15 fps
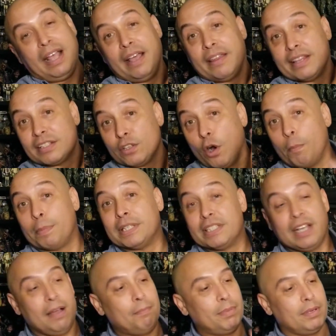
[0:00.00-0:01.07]
This opens
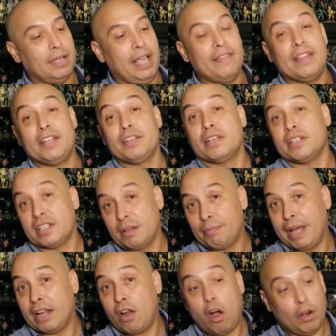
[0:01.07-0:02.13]
up, and then you can dump
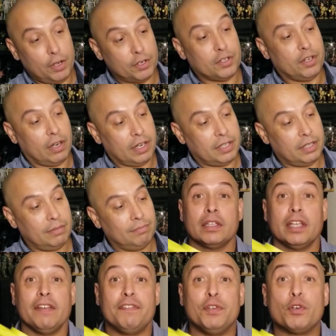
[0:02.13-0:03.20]
out all your dirt.
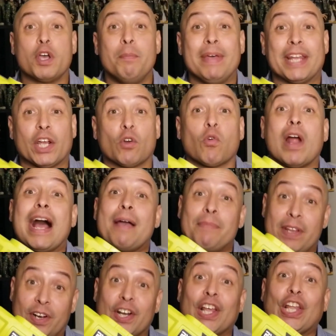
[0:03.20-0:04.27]
If you commit a crime,
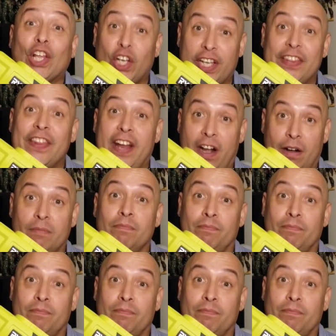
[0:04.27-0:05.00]
they're gonna look in there.